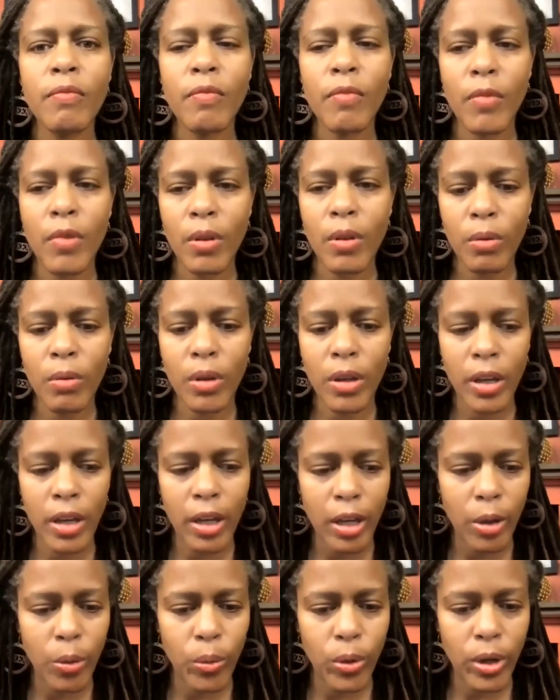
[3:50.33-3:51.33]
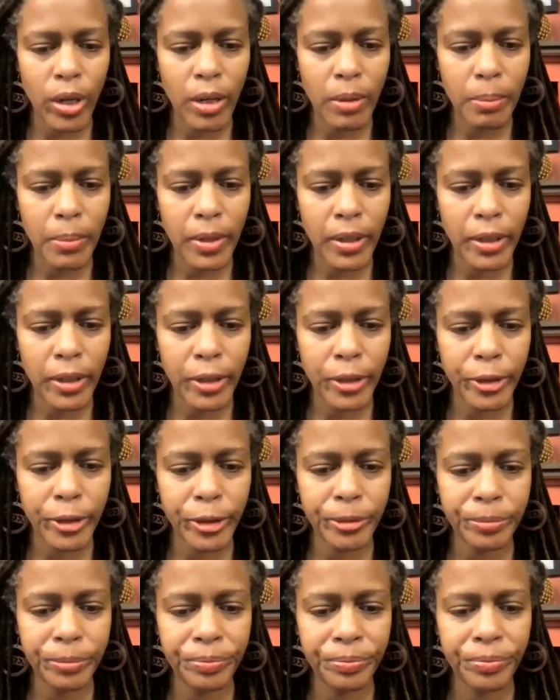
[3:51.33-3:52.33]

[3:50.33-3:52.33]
Okay, wait a minute here.